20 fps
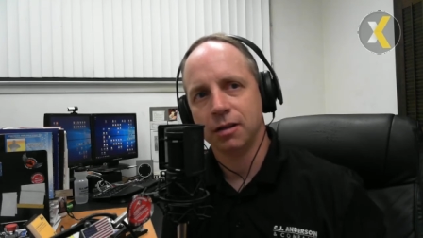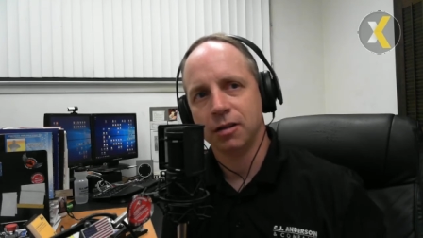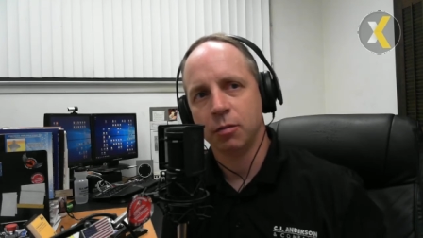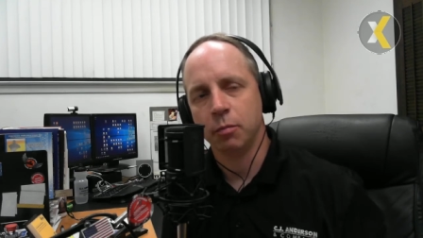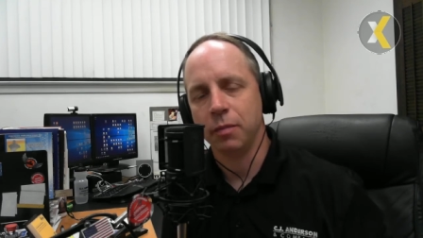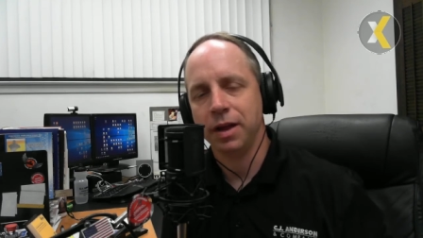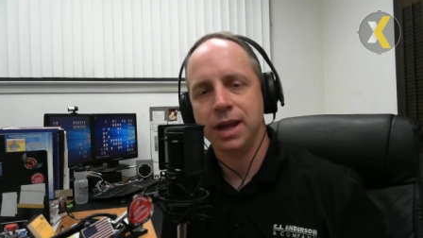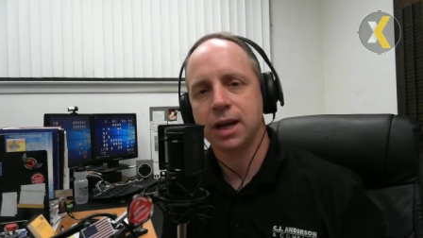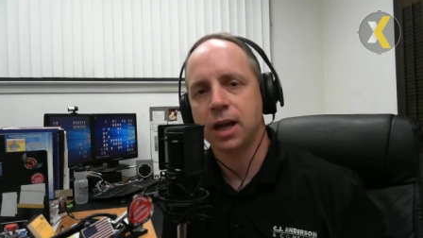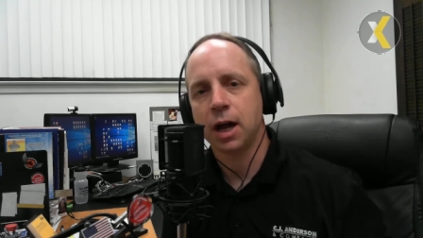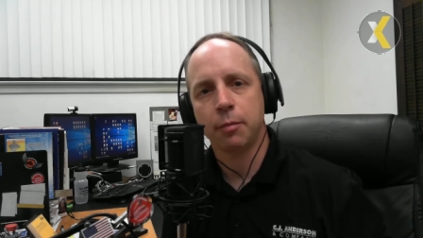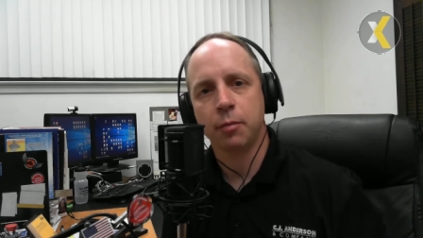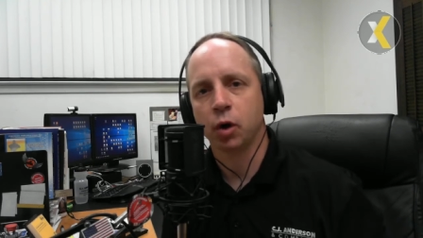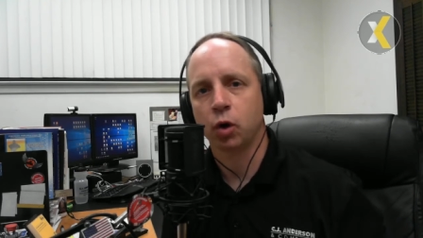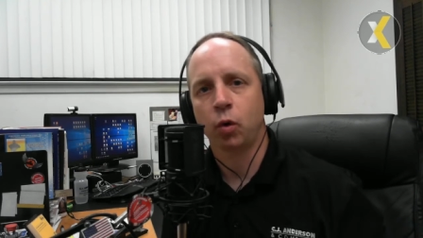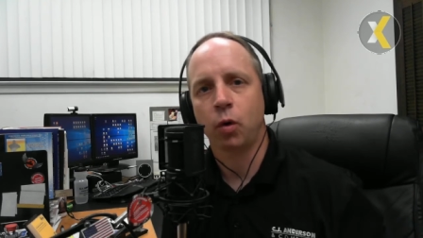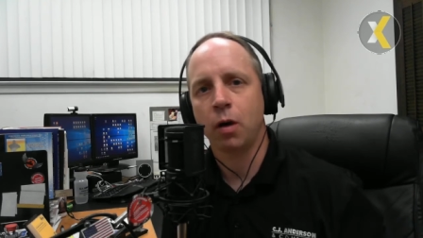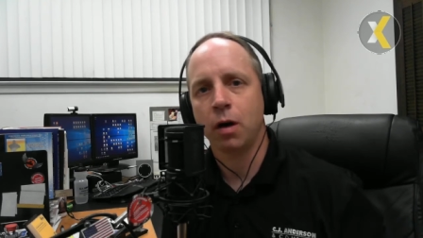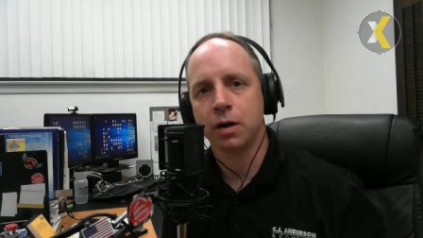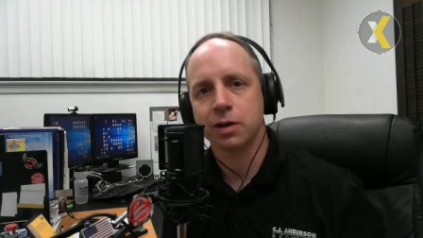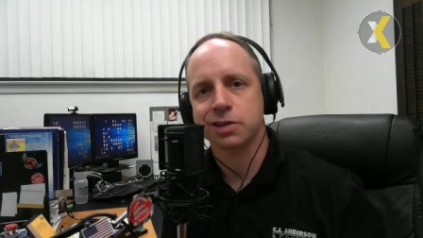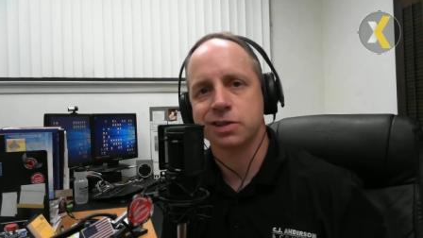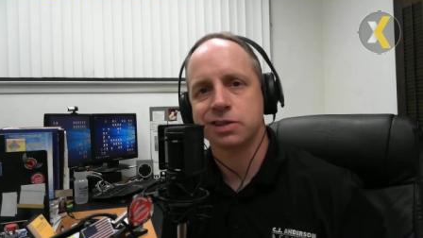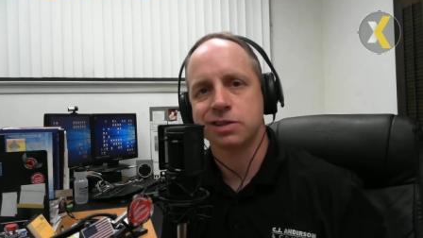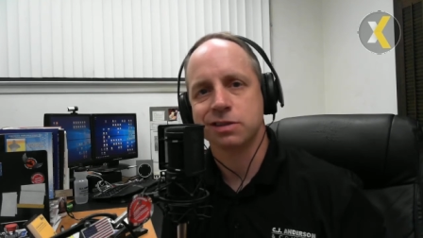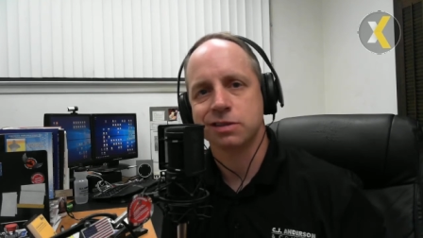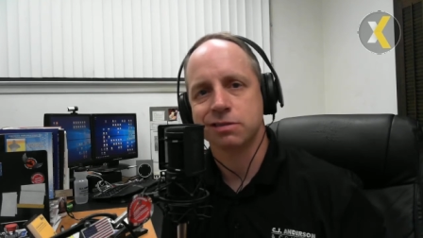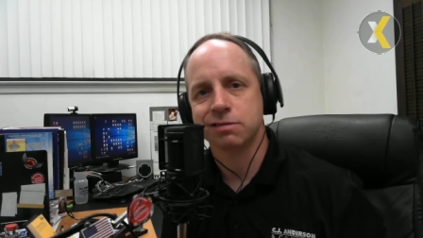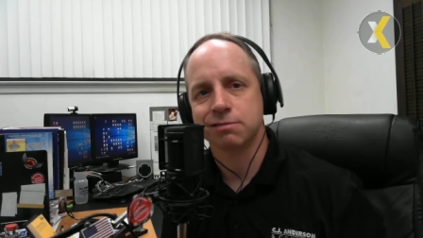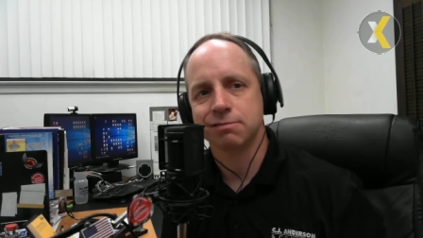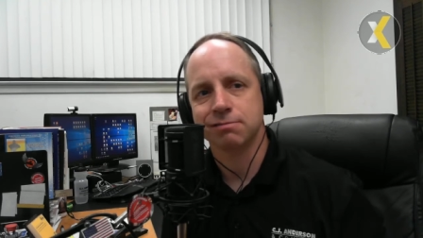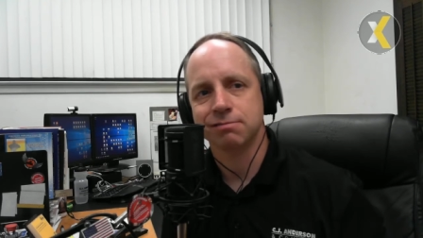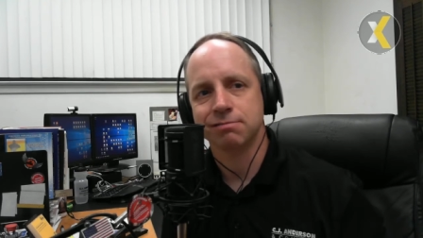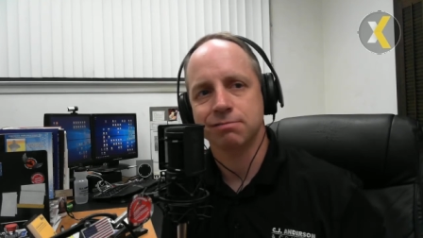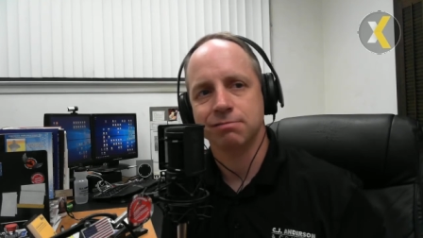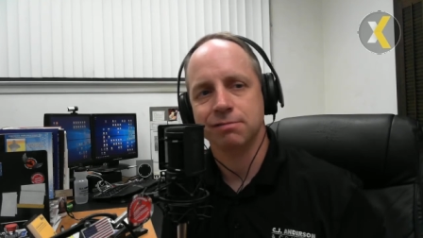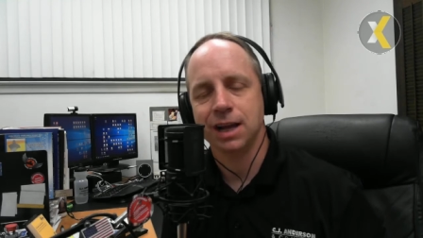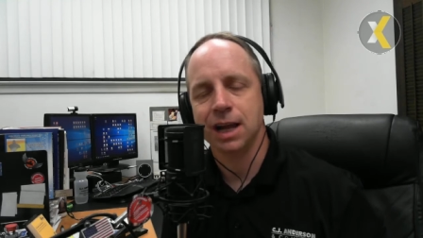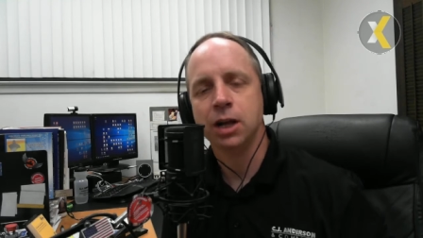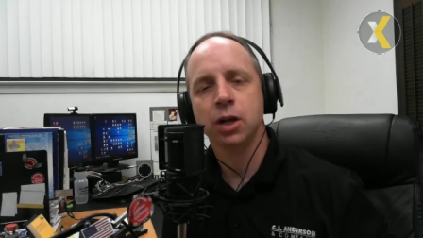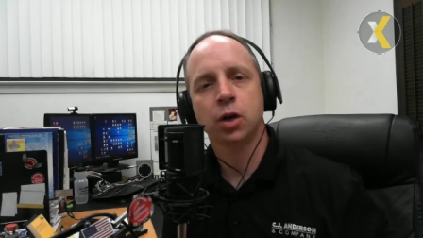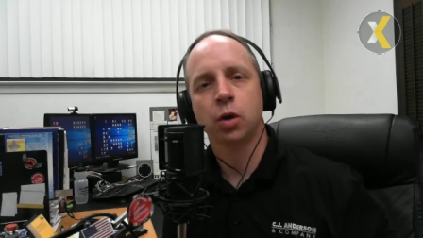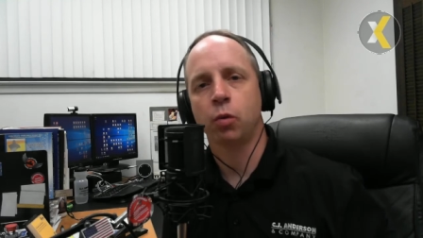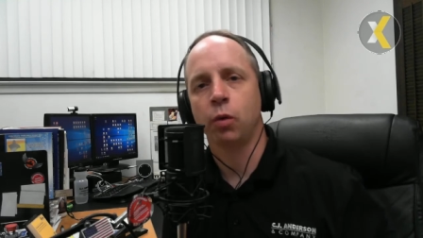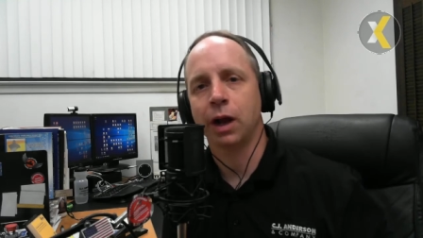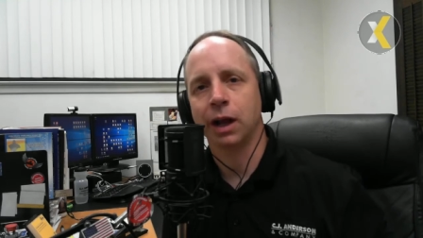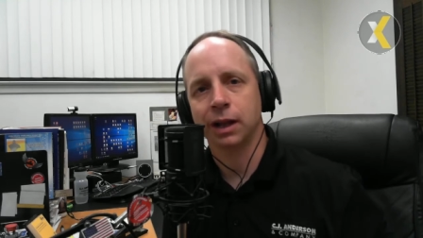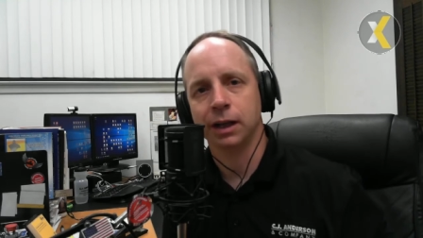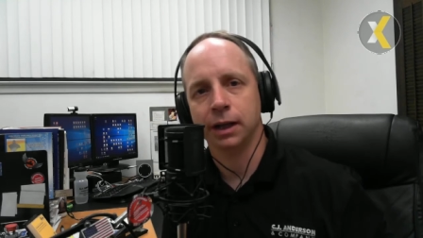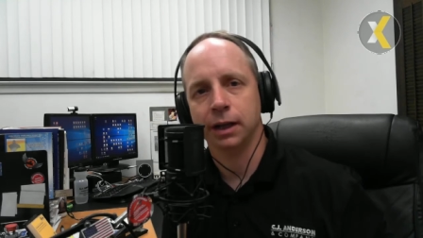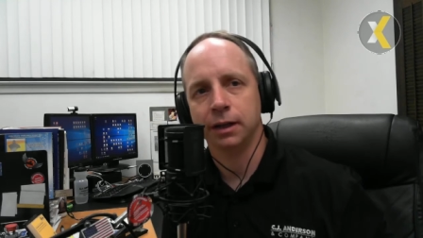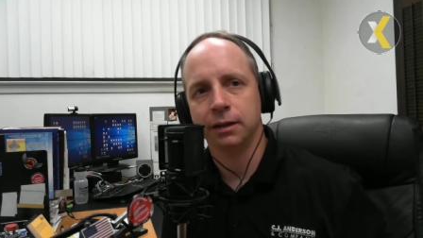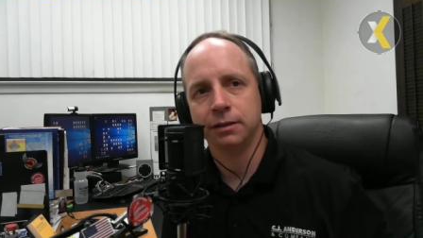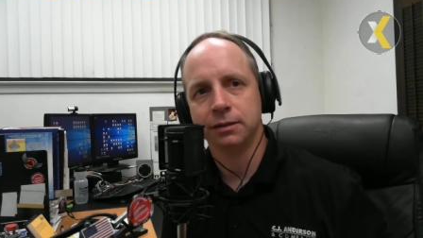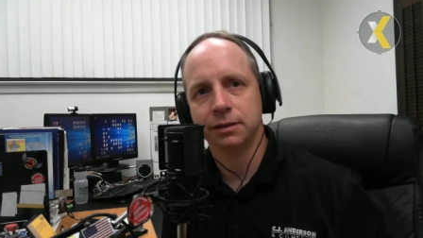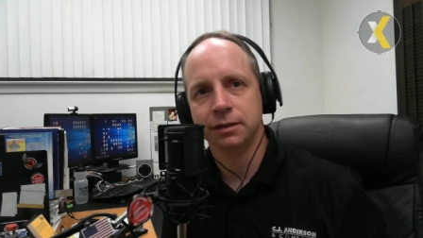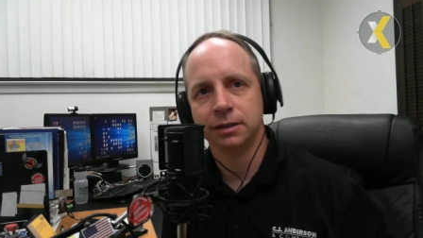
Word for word: may come across incorrectly,